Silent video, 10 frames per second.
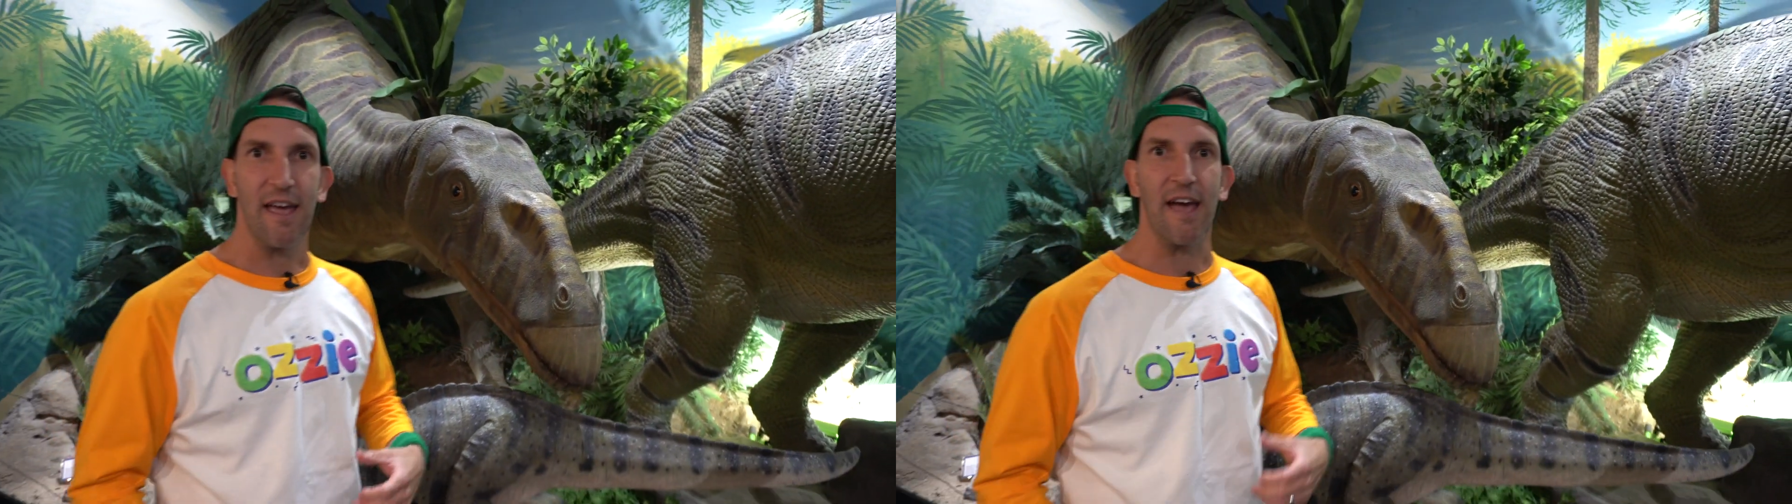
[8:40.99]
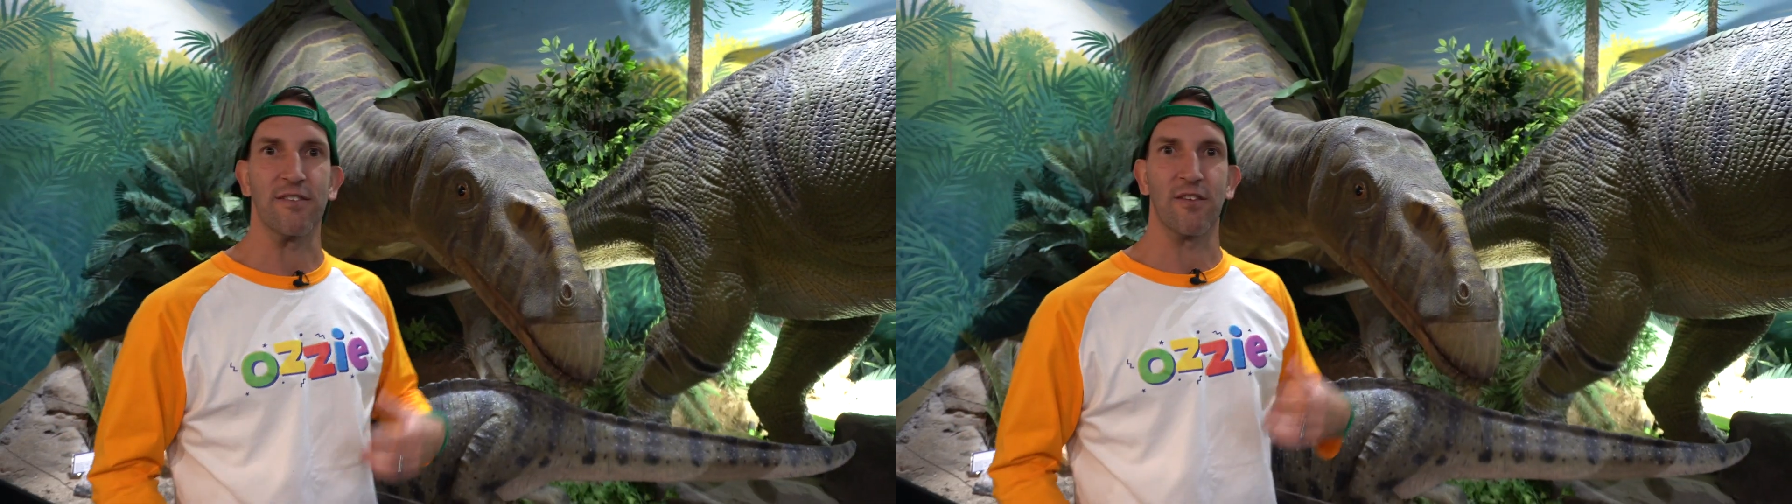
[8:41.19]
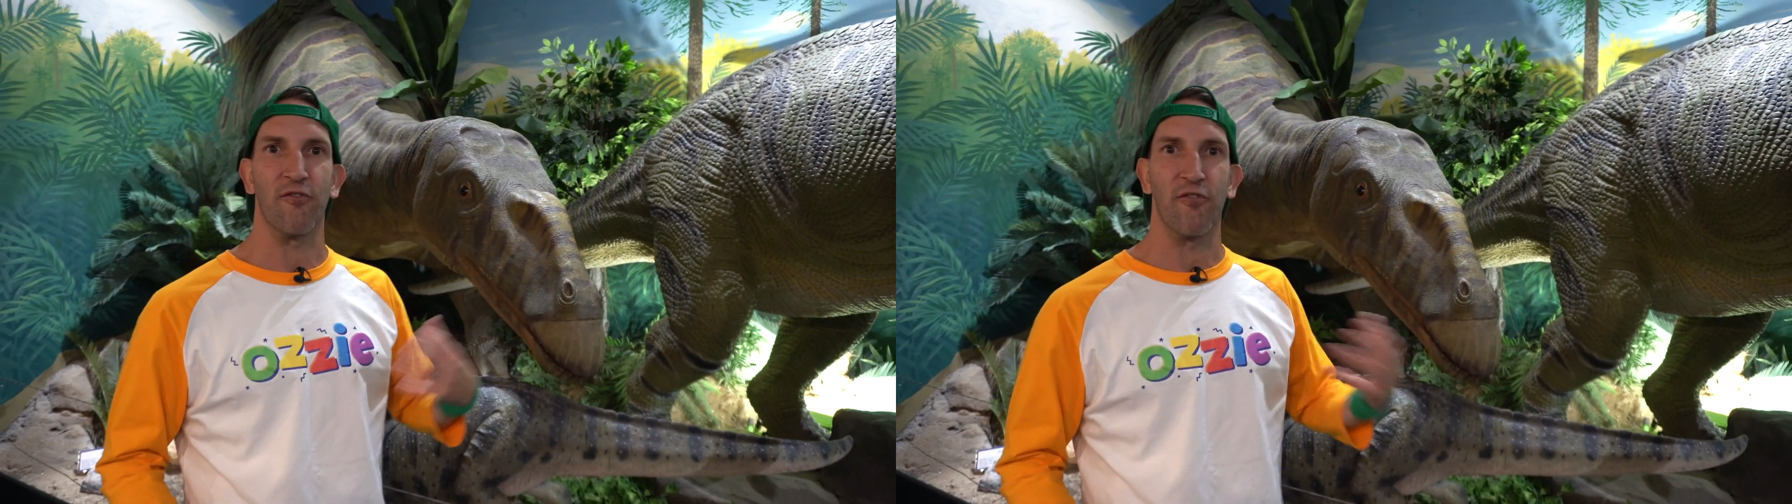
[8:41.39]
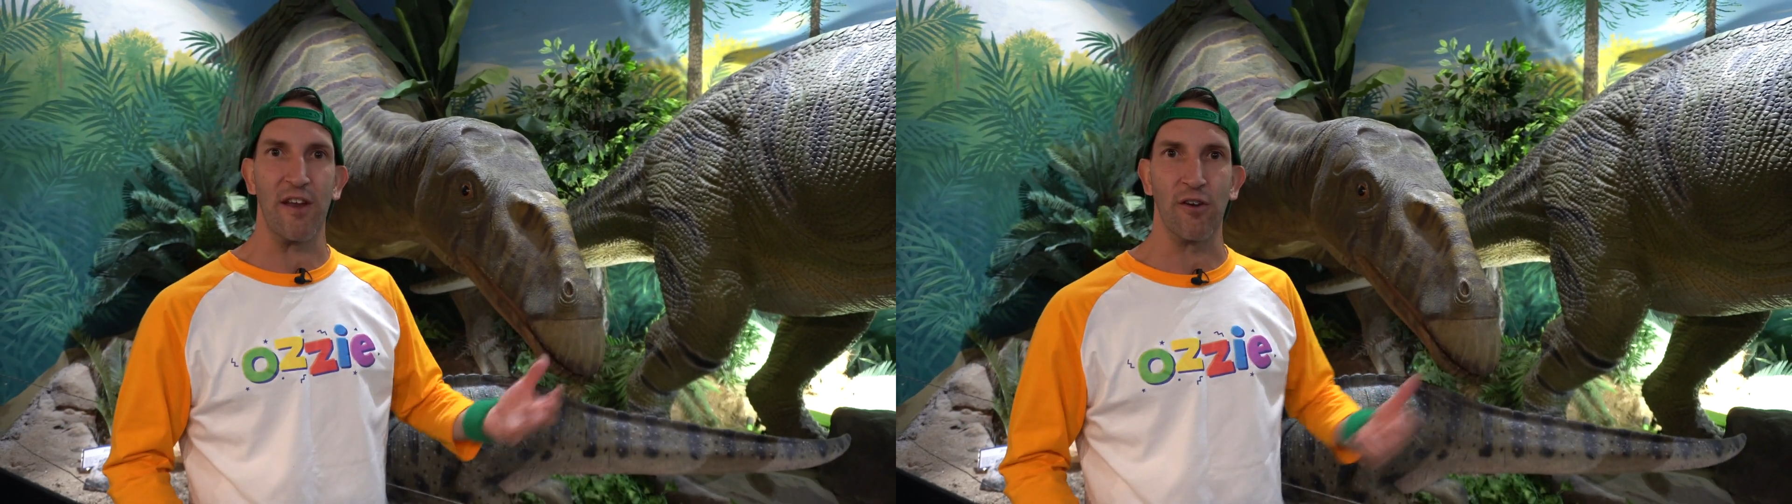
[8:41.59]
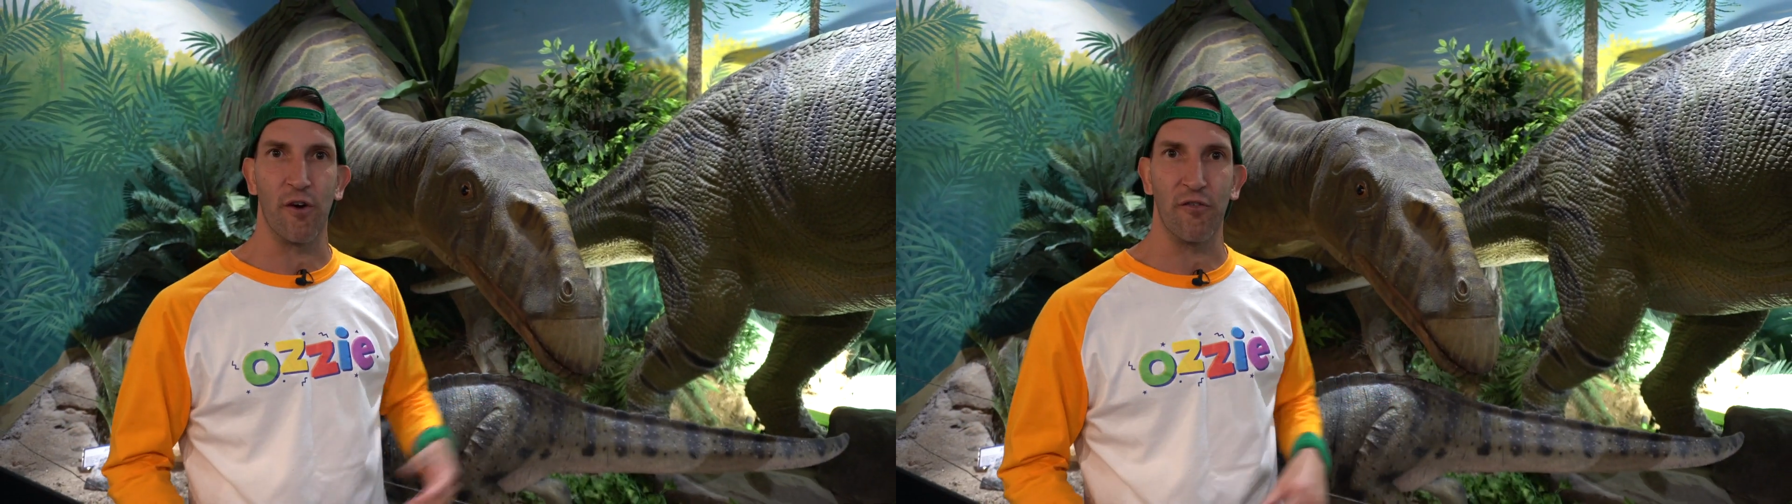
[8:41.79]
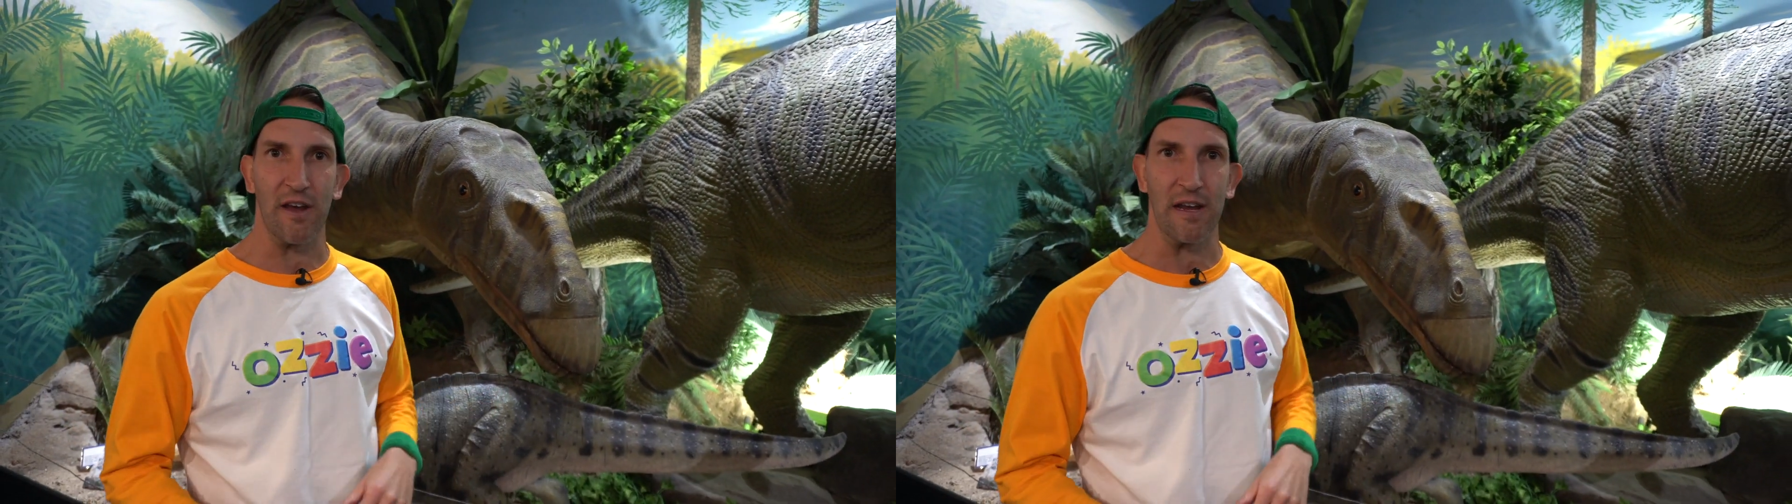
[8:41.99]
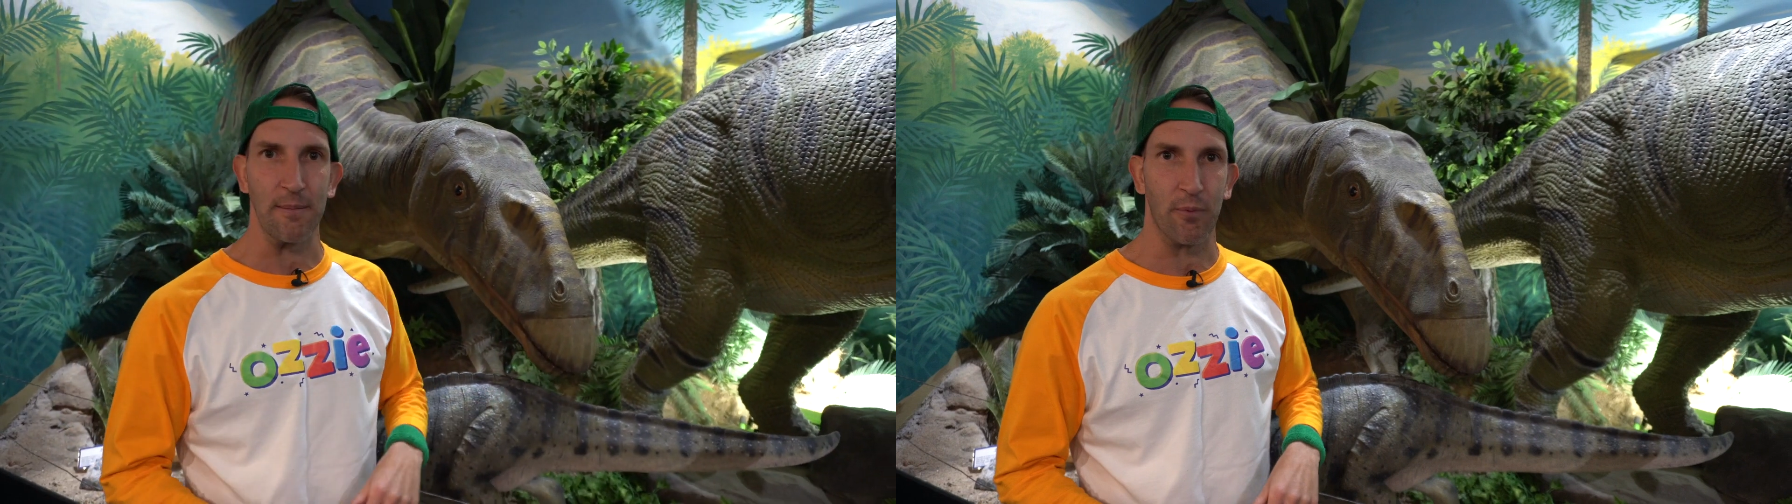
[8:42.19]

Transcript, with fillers: and to fend off any